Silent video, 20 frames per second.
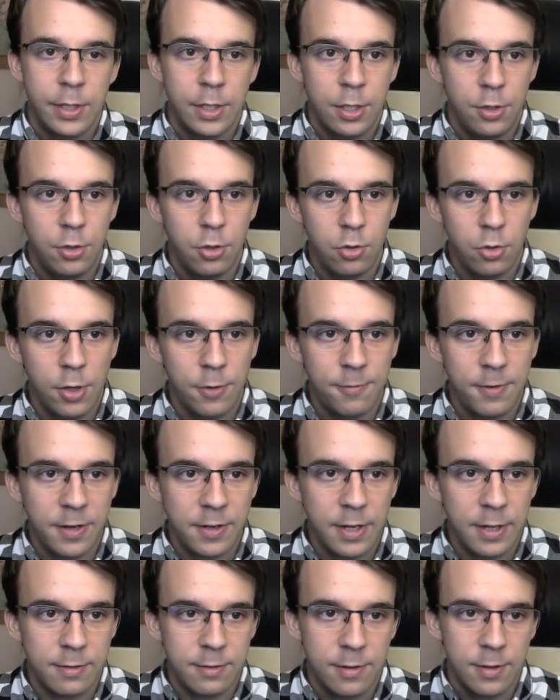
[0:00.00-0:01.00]
due to the fact
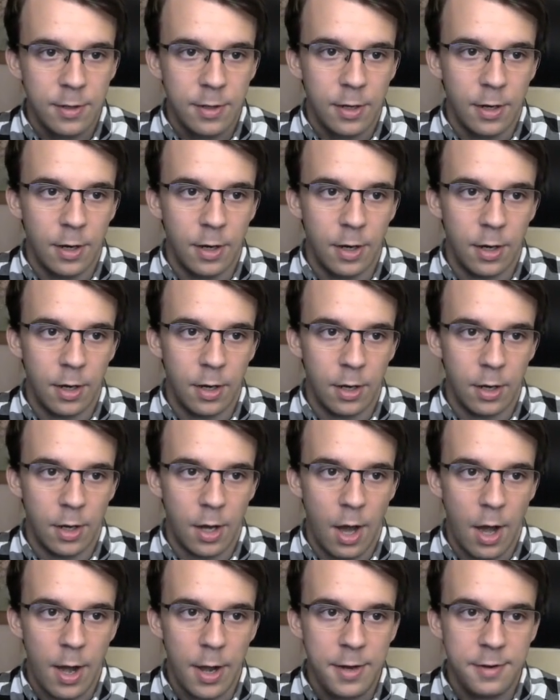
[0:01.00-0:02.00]
that uh,
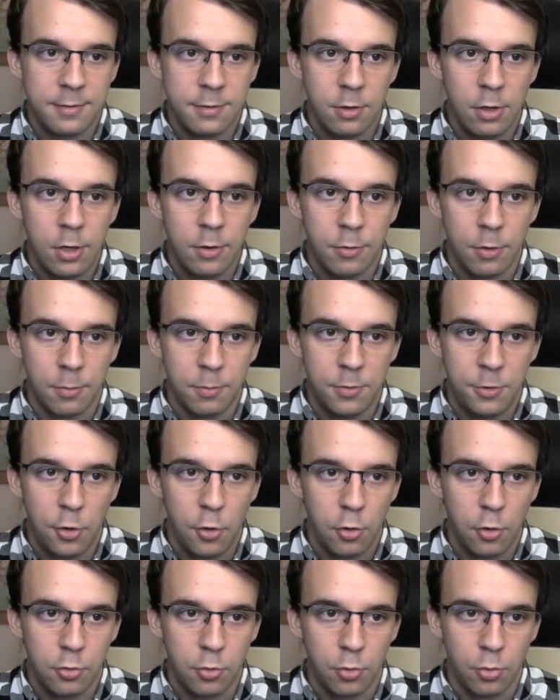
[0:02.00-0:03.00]
i is going from
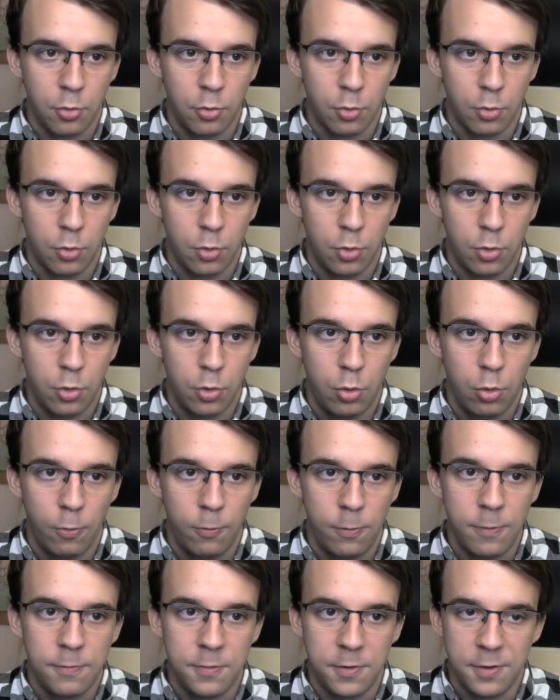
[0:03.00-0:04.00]
0 to
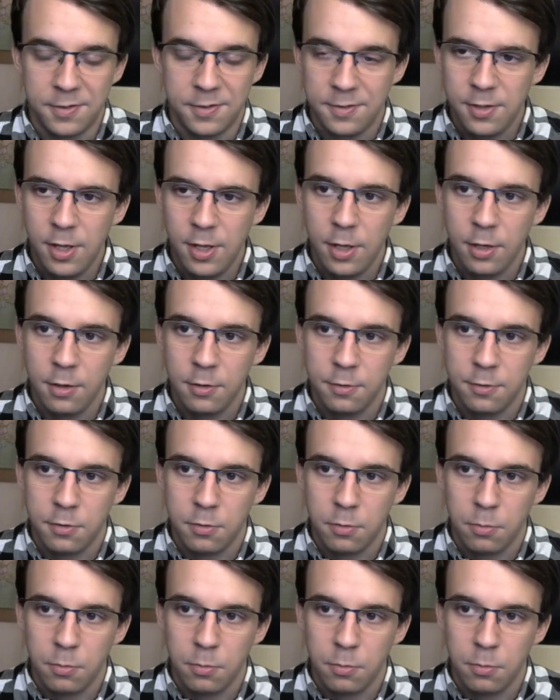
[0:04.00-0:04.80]
256,